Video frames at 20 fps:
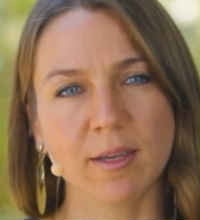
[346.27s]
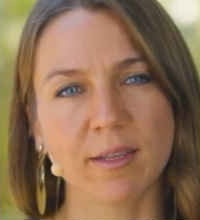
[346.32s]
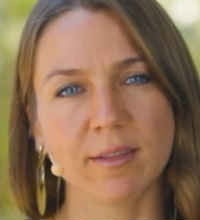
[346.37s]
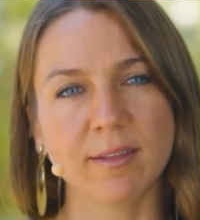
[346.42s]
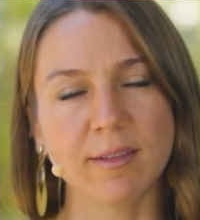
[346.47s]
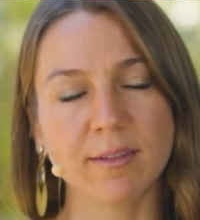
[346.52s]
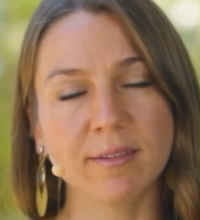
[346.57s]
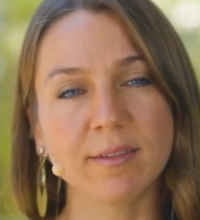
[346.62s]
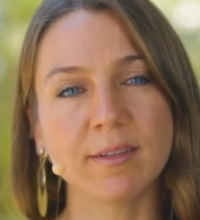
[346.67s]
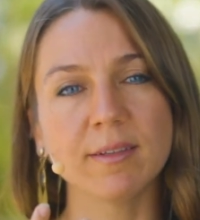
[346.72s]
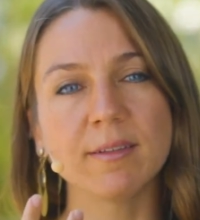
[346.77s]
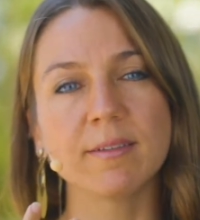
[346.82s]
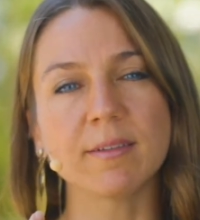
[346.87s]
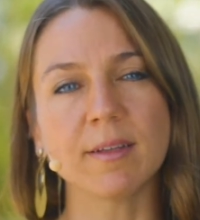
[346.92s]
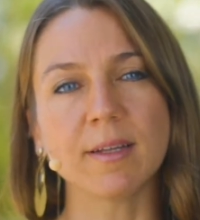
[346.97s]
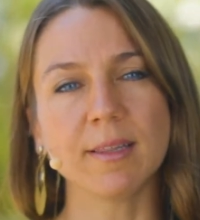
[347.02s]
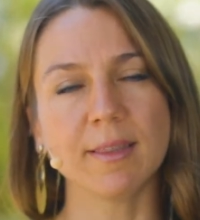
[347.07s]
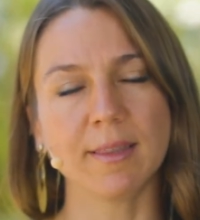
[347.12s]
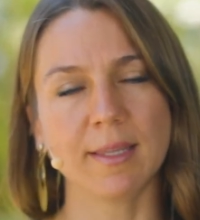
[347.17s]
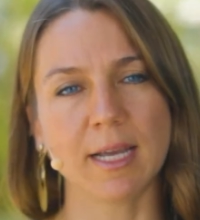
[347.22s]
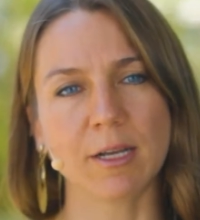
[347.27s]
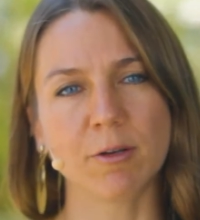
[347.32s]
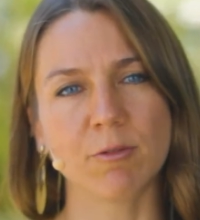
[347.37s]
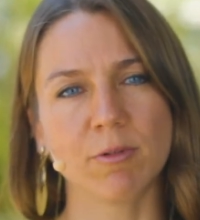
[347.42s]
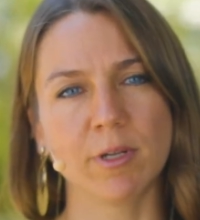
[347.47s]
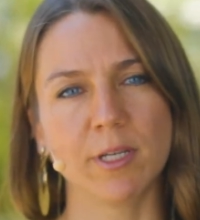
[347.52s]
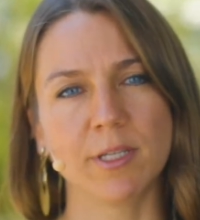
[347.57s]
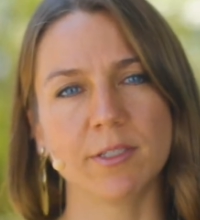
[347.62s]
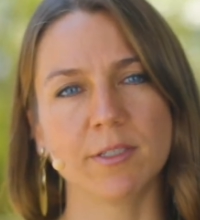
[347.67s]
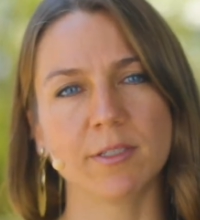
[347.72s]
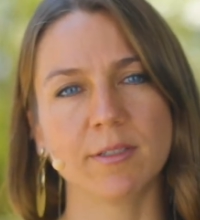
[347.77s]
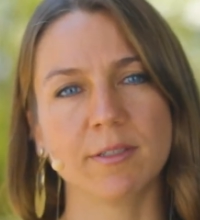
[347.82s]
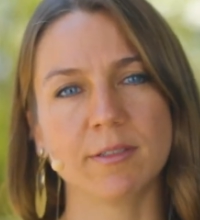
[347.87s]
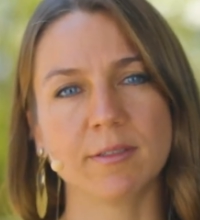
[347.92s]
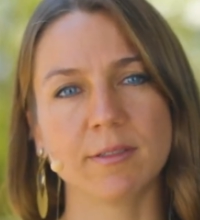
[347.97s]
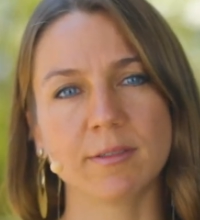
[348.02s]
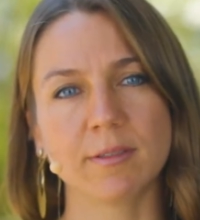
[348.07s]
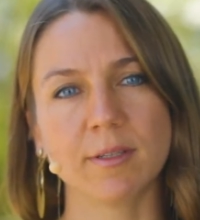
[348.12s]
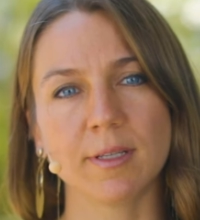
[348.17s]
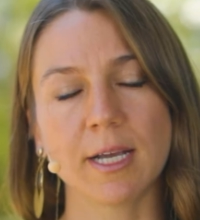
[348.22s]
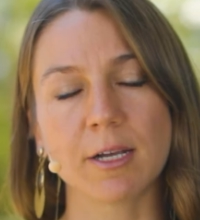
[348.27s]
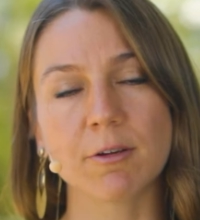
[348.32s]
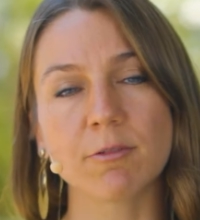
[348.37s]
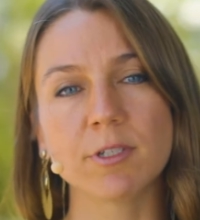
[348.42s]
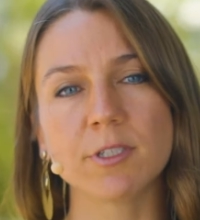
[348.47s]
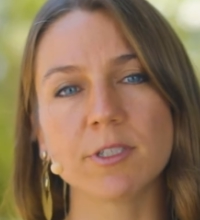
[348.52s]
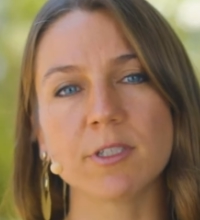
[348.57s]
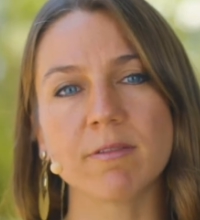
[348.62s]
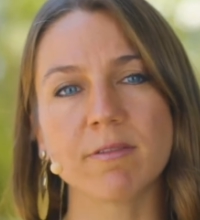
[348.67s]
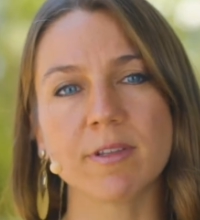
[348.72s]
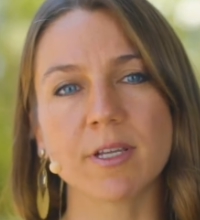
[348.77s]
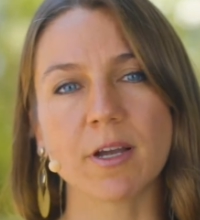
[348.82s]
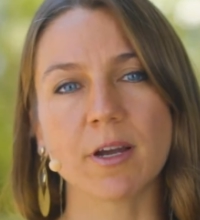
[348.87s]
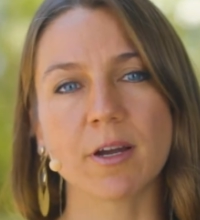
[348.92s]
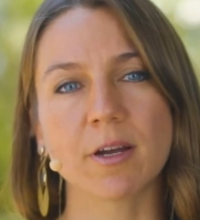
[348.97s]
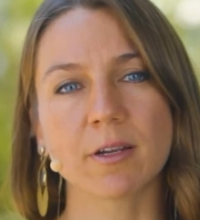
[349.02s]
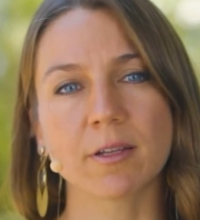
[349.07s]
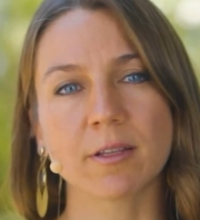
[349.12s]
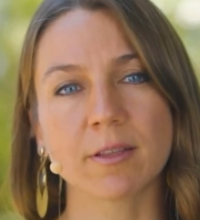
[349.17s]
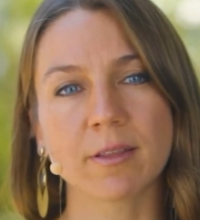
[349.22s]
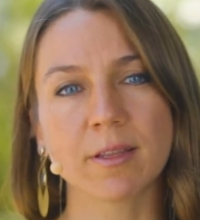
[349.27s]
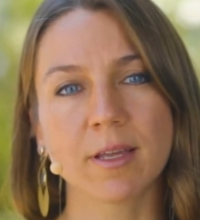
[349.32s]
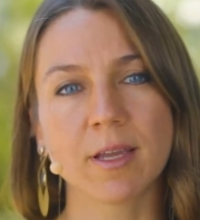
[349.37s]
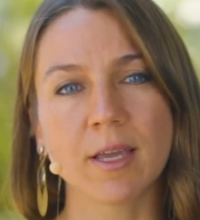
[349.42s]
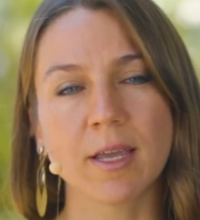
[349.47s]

This is a language. This is a language of the earth.